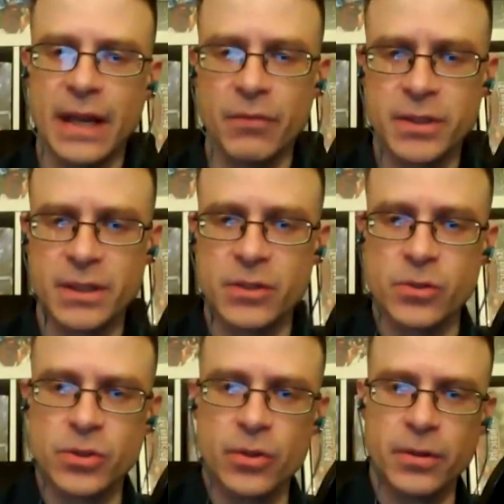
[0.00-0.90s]

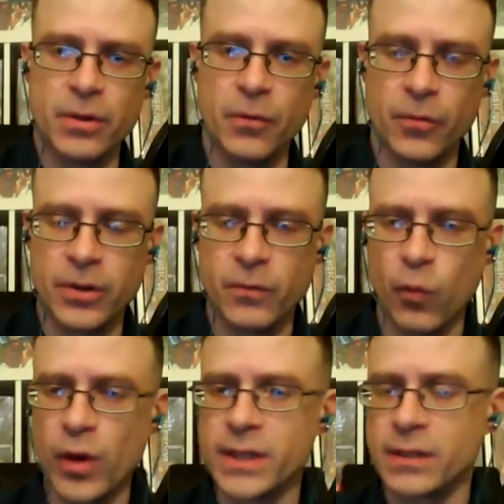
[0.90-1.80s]
you first
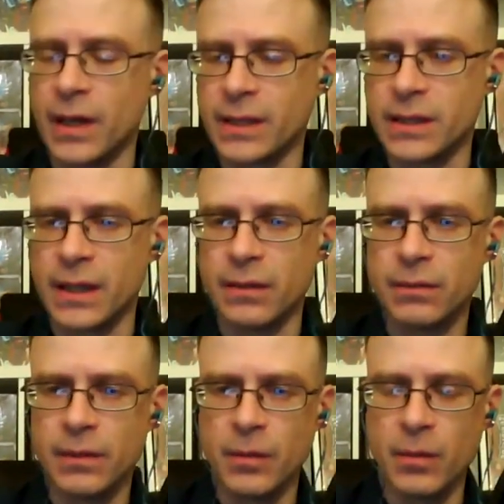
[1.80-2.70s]
voiced Dante
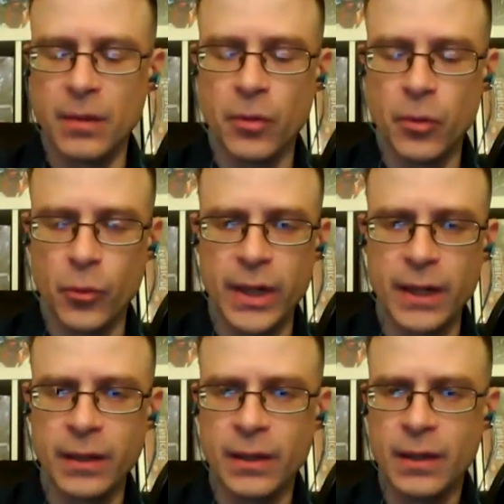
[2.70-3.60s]
in 3,